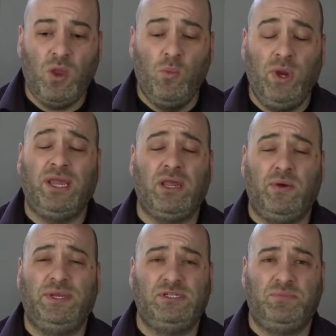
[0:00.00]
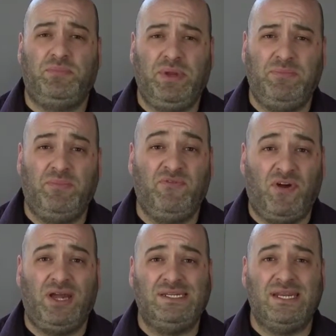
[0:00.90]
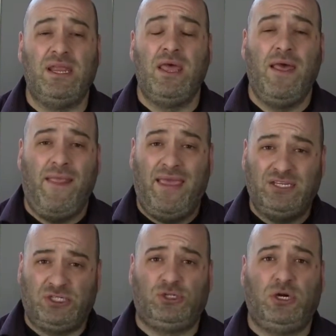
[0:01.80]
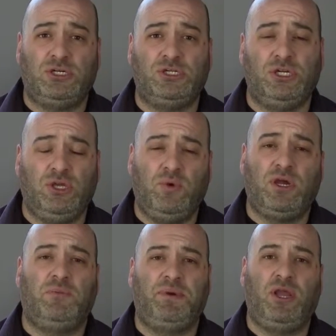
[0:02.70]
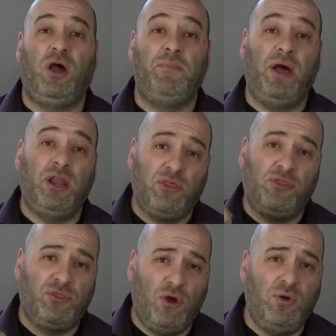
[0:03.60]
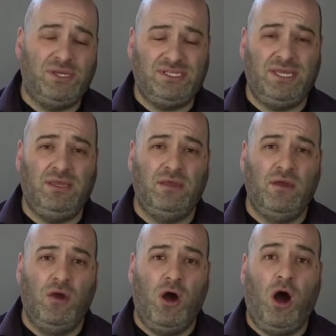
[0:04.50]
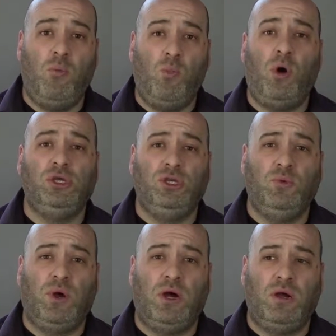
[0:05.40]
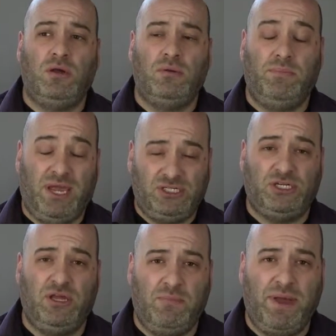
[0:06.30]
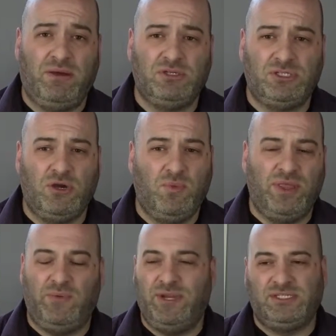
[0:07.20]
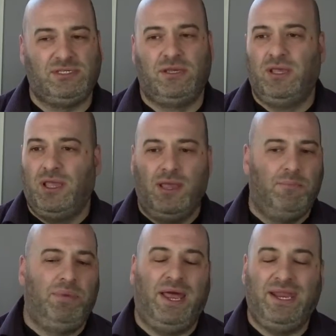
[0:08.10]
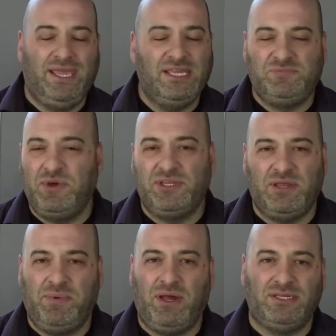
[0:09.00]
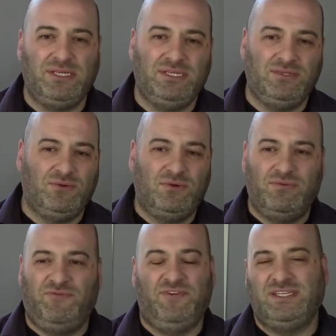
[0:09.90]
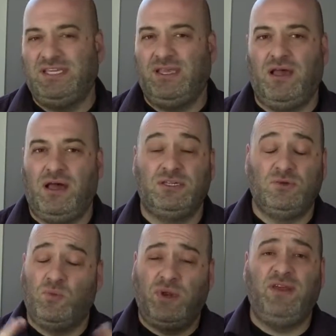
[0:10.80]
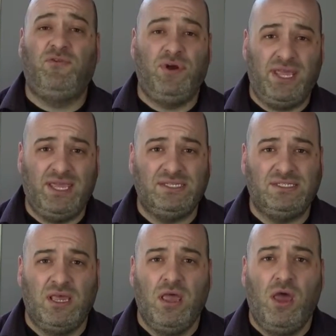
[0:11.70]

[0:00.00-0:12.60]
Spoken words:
we're going to be providing instruction. You are going to become an authority on what you are passionate about. So whether it's planning kids' birthday parties or fixing cars or whatever it is,